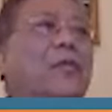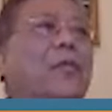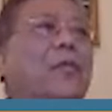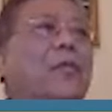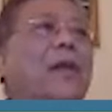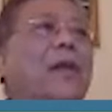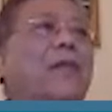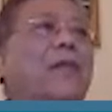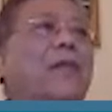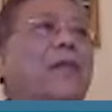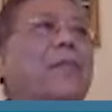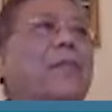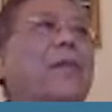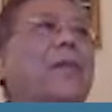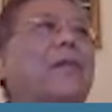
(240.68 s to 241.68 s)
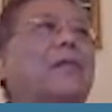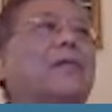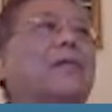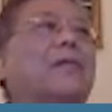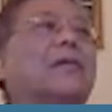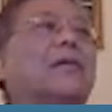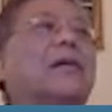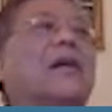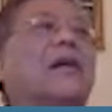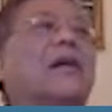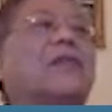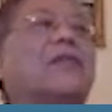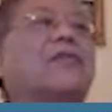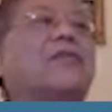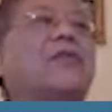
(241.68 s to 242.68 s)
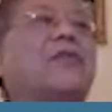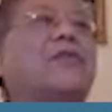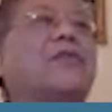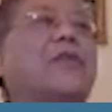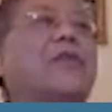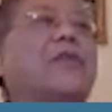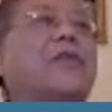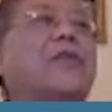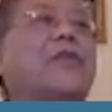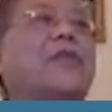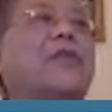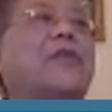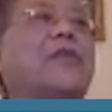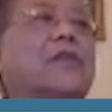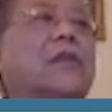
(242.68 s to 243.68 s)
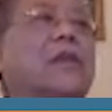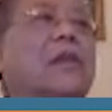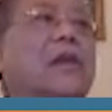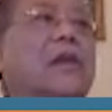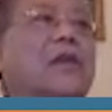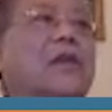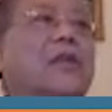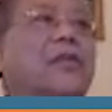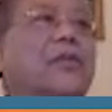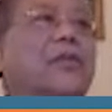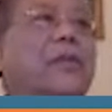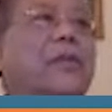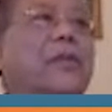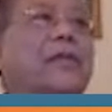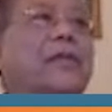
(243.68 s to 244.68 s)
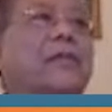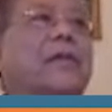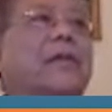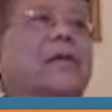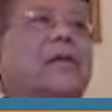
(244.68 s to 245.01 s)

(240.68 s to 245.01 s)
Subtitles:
bag per ml concentration into the cell culture medium.